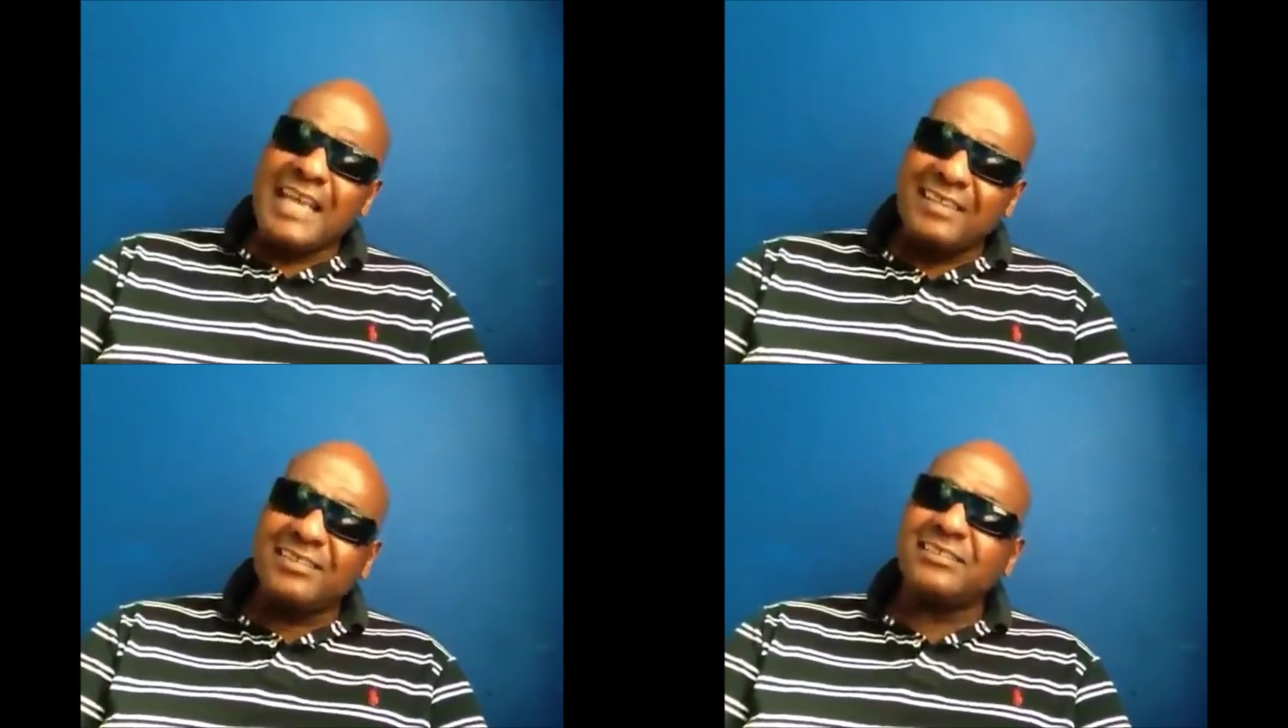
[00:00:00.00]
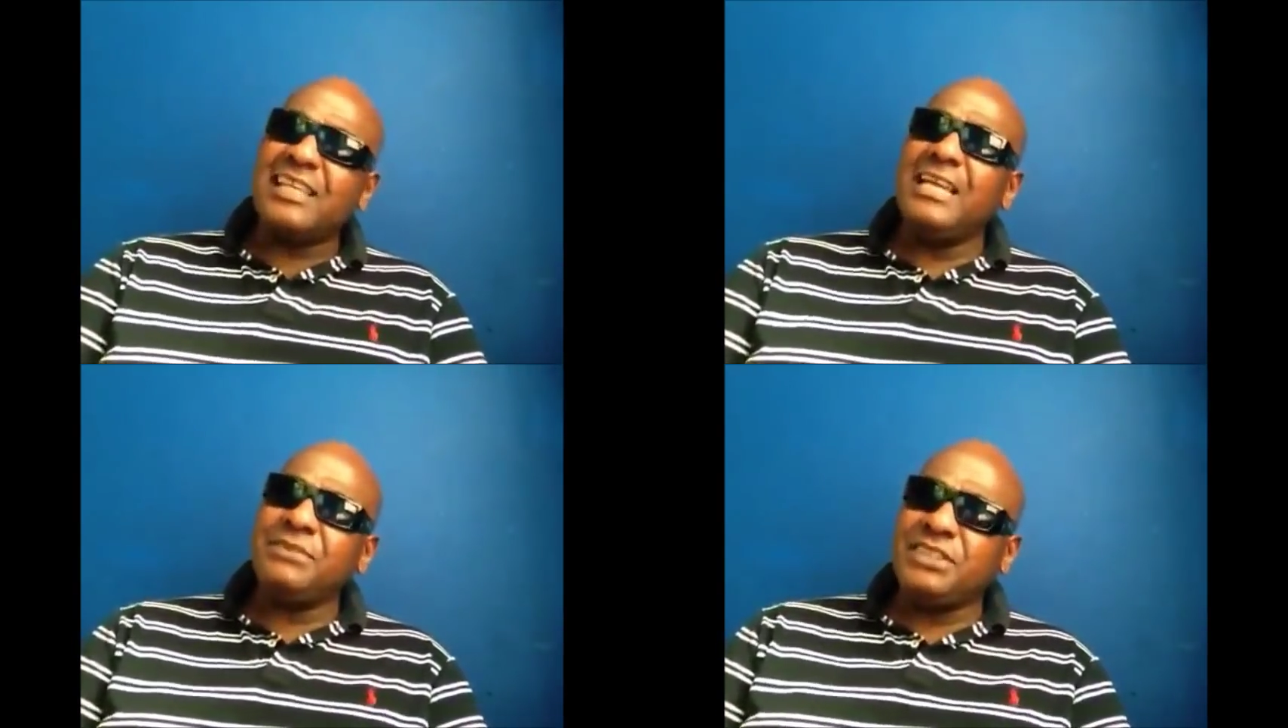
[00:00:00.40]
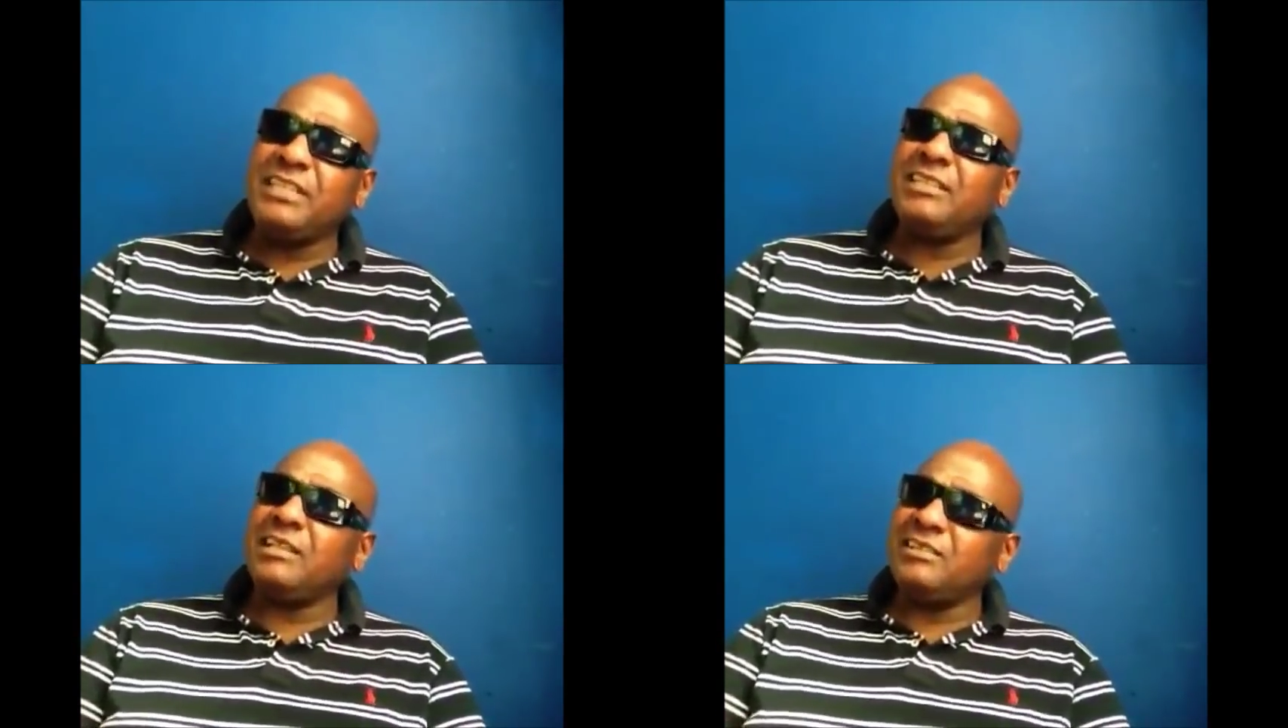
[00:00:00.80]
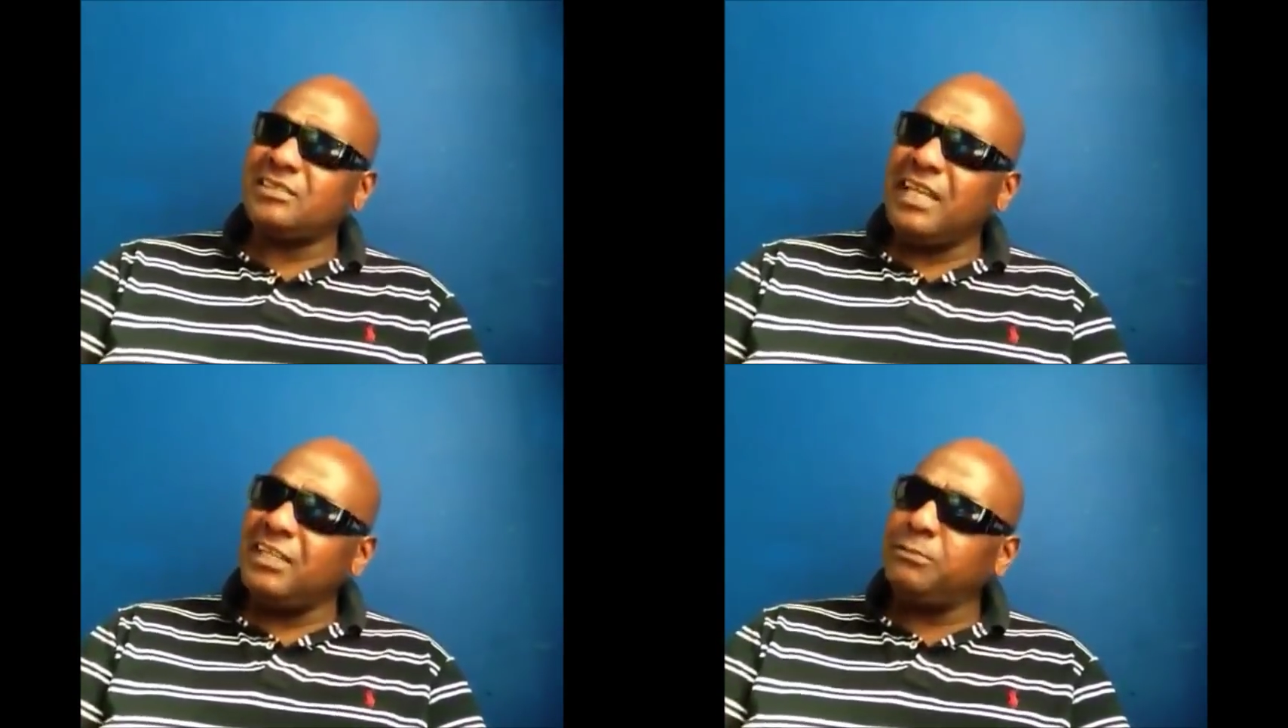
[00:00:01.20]
that's the same shit that they
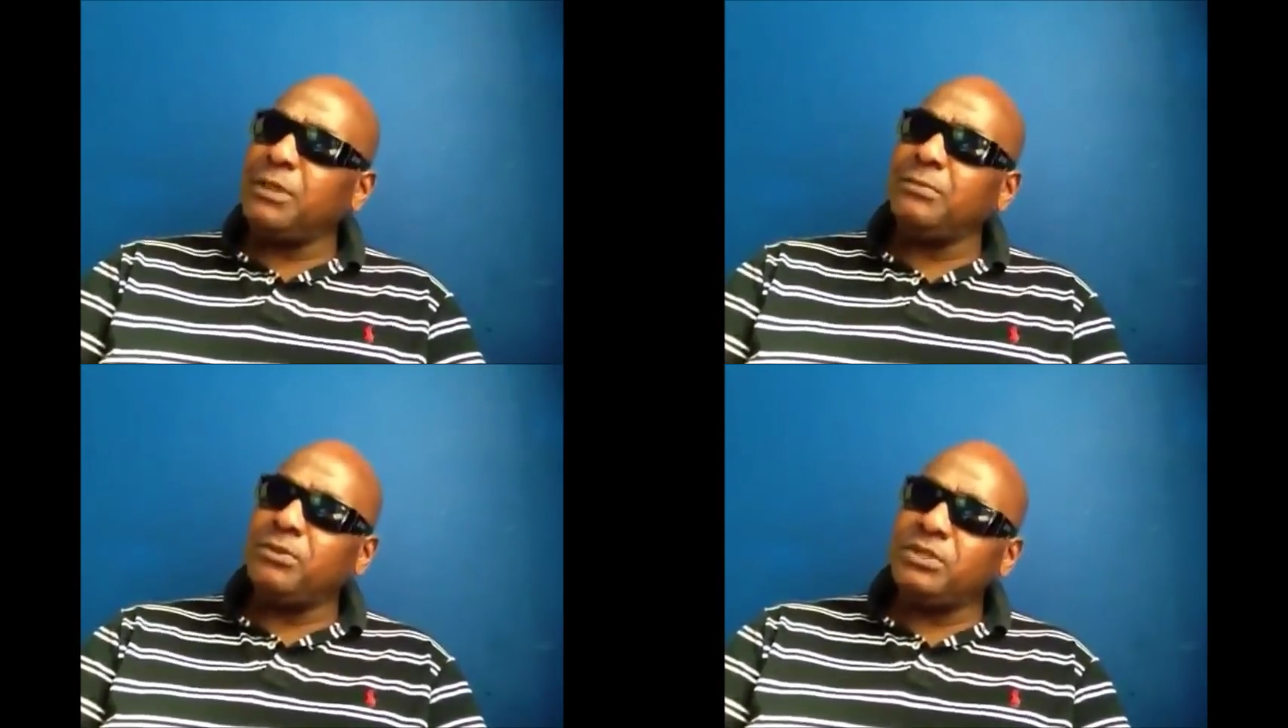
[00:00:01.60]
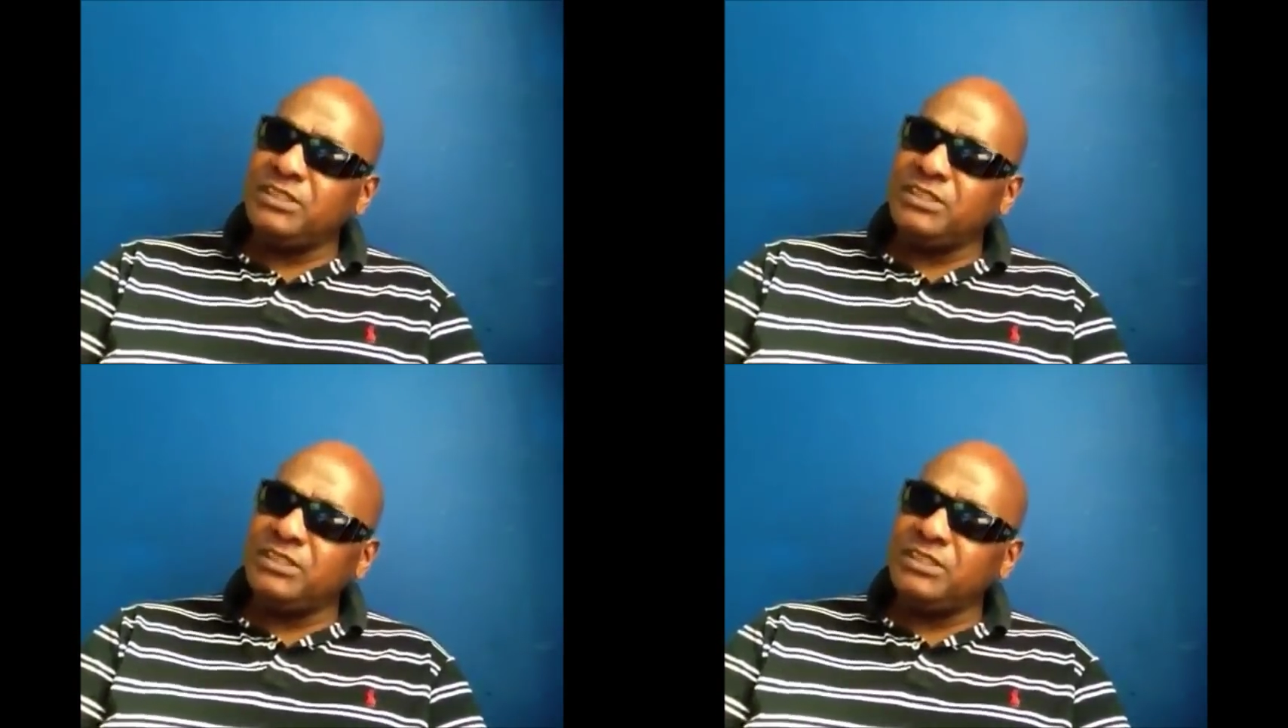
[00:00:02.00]
saying these people,